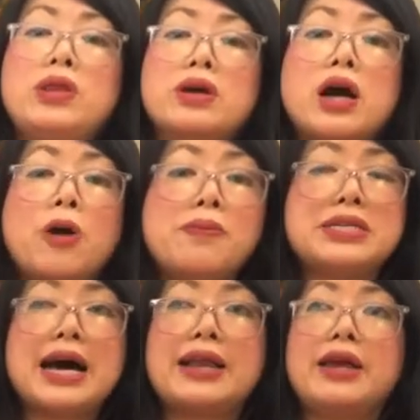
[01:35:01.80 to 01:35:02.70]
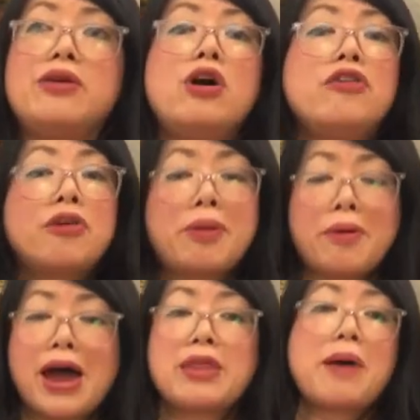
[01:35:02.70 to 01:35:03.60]
with a gold medallion from
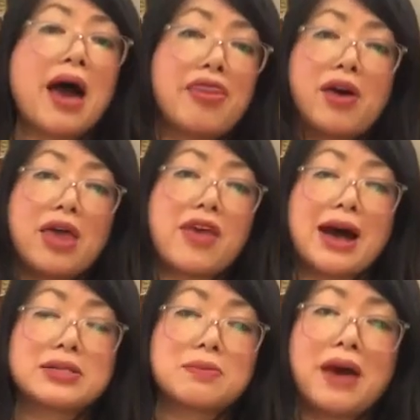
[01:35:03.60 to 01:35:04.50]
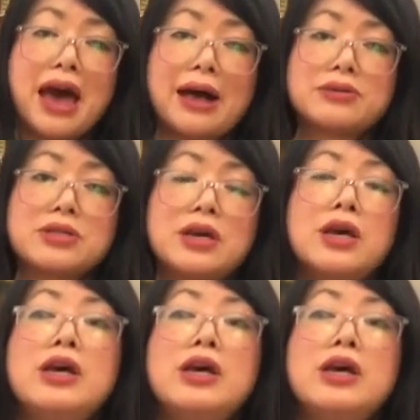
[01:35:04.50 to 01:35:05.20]
around about a thousand pounds.